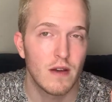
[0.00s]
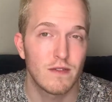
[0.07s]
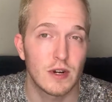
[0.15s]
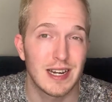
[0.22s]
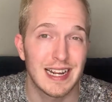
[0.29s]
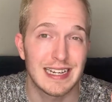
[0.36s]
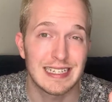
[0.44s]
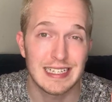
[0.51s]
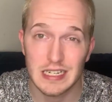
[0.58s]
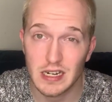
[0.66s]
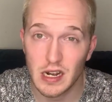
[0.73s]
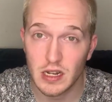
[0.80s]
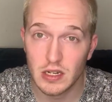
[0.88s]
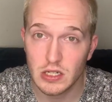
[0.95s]
for
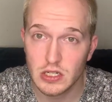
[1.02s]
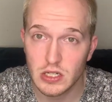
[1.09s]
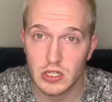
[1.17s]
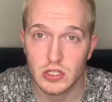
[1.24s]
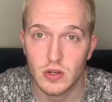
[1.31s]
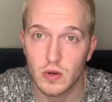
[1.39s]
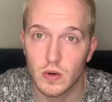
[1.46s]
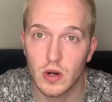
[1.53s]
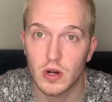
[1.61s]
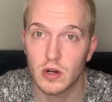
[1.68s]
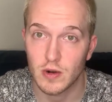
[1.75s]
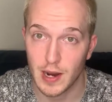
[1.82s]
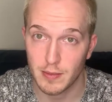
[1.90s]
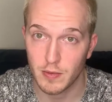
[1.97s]
$19, so
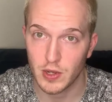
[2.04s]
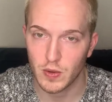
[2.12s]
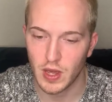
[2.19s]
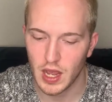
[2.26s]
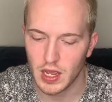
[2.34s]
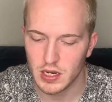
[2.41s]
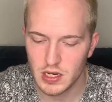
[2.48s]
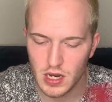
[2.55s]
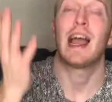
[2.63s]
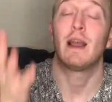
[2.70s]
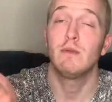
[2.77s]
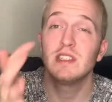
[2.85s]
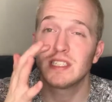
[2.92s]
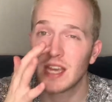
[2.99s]
grab it while you can.
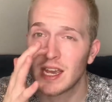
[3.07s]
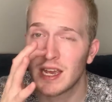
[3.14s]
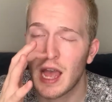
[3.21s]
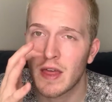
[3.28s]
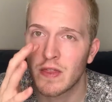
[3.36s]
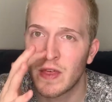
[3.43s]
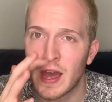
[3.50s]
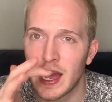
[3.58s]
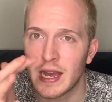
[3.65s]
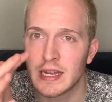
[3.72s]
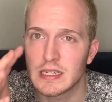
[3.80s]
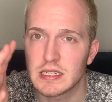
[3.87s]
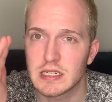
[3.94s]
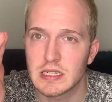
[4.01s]
I would say
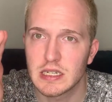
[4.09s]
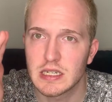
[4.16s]
that